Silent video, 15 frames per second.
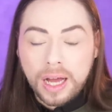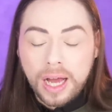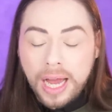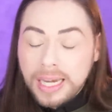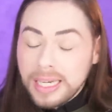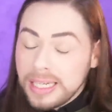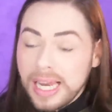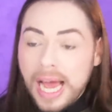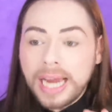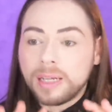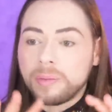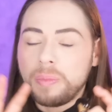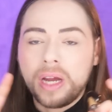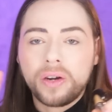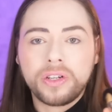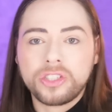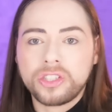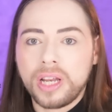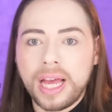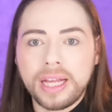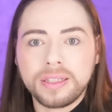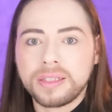a nightmarish
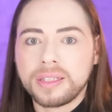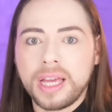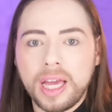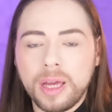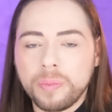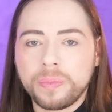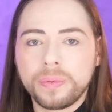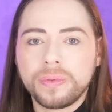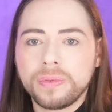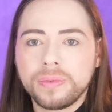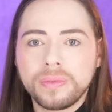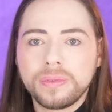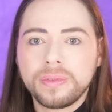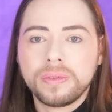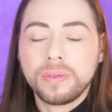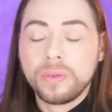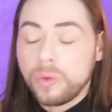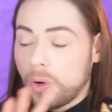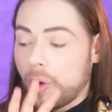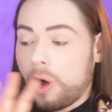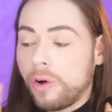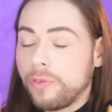landscape
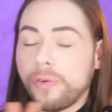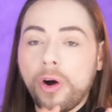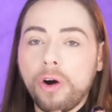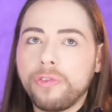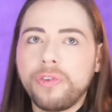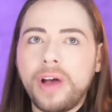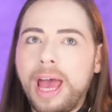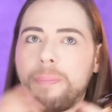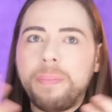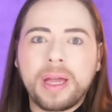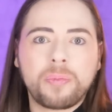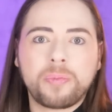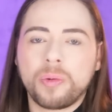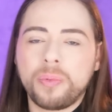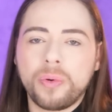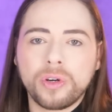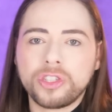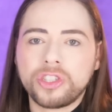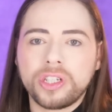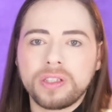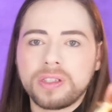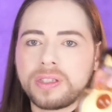of, of epic
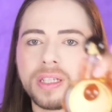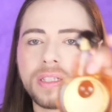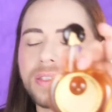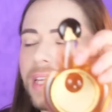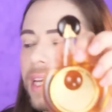proportions. This